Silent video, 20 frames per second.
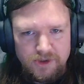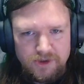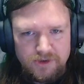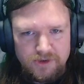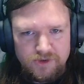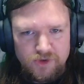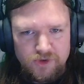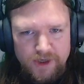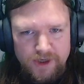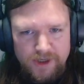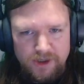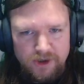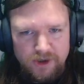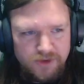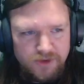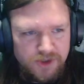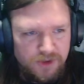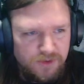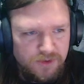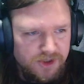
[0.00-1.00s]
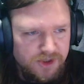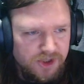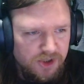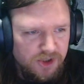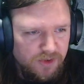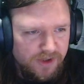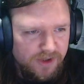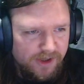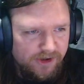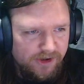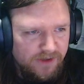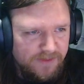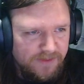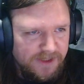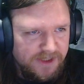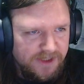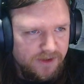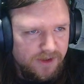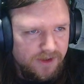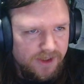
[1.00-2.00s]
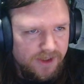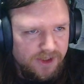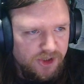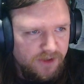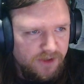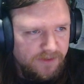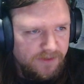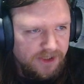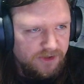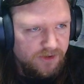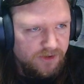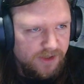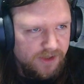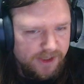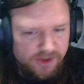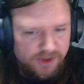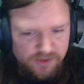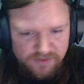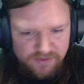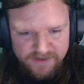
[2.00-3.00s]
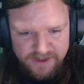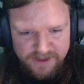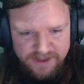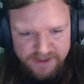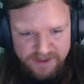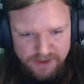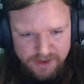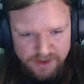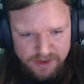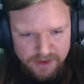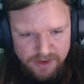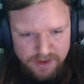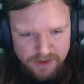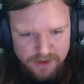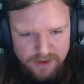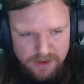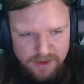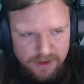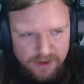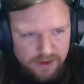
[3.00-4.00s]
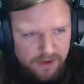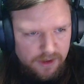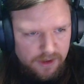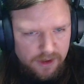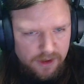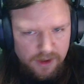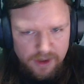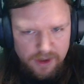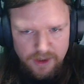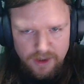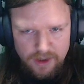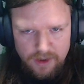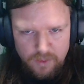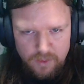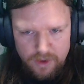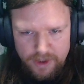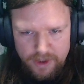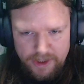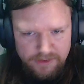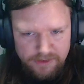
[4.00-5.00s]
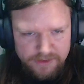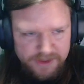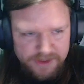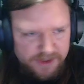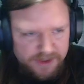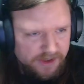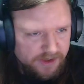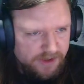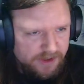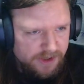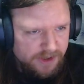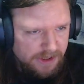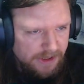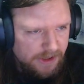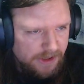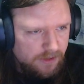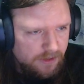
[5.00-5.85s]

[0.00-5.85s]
try and go toe-to-toe with our enemies and let Germany do the actual fighting. Why are you sitting at sea?